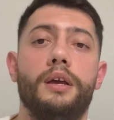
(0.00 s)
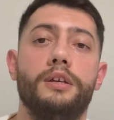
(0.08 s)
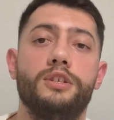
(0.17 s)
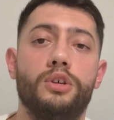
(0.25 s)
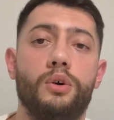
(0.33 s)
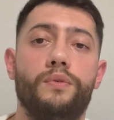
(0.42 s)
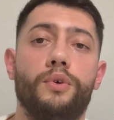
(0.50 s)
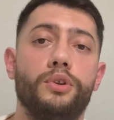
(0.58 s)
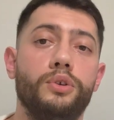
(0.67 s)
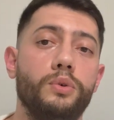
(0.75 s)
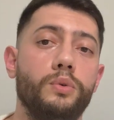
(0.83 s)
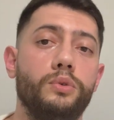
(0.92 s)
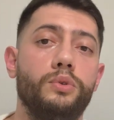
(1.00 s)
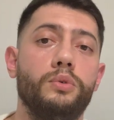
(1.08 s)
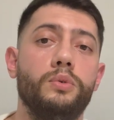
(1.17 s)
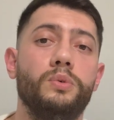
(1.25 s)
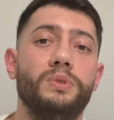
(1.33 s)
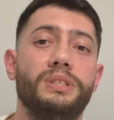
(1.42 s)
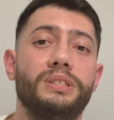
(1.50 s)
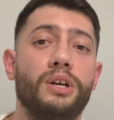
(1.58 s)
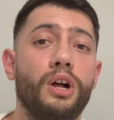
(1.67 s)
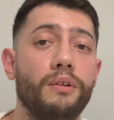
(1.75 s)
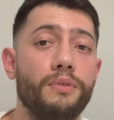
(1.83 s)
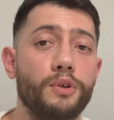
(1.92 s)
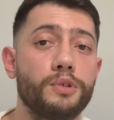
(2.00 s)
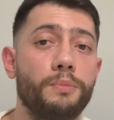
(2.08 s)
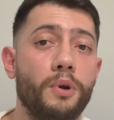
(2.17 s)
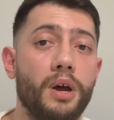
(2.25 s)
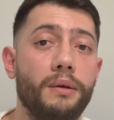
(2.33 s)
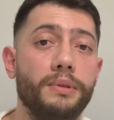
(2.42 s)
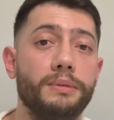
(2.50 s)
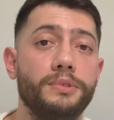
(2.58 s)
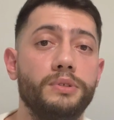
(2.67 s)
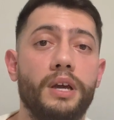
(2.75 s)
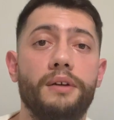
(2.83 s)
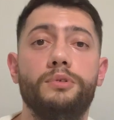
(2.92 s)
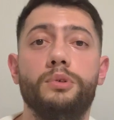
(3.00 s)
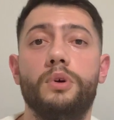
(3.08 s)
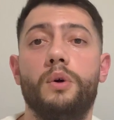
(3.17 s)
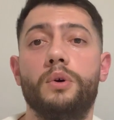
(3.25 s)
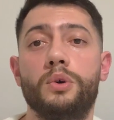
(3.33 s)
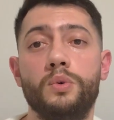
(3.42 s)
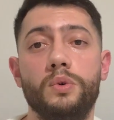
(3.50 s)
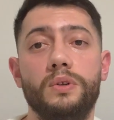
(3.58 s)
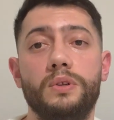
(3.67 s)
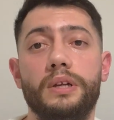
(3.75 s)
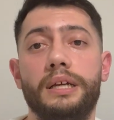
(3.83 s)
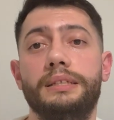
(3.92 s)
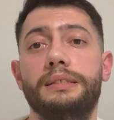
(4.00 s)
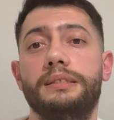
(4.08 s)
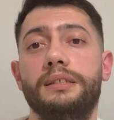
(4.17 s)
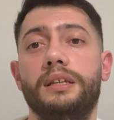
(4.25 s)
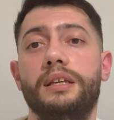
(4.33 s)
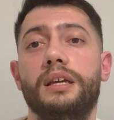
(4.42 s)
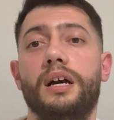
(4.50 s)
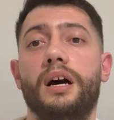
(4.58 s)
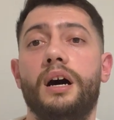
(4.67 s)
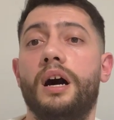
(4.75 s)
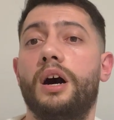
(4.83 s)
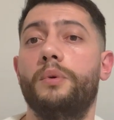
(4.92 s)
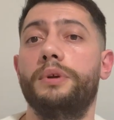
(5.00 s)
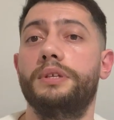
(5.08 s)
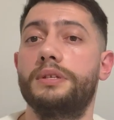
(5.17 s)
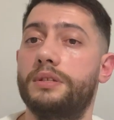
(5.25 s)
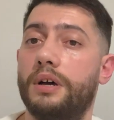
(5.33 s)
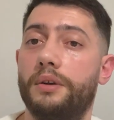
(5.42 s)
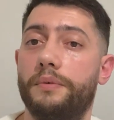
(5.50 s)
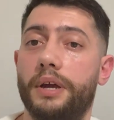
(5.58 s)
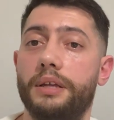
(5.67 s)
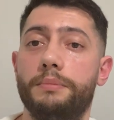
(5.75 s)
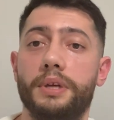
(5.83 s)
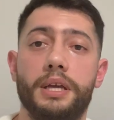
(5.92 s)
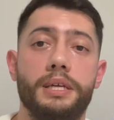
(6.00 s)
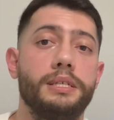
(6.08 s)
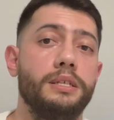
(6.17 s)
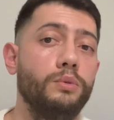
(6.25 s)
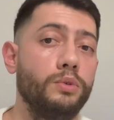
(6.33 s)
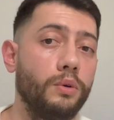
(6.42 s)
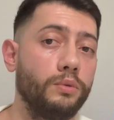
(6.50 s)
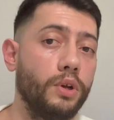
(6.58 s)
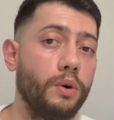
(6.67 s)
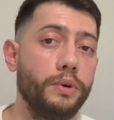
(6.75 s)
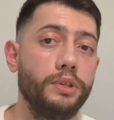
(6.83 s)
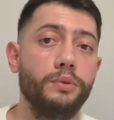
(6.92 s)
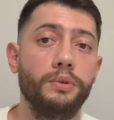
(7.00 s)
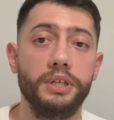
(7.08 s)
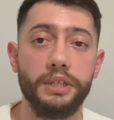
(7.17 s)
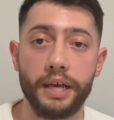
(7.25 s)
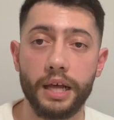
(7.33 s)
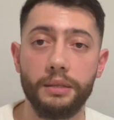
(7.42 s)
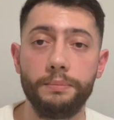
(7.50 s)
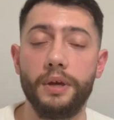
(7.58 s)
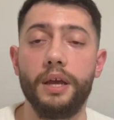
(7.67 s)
So for you to solve those problems, you have to go on Google and see how it is done, right? Because you don't know it, you need help.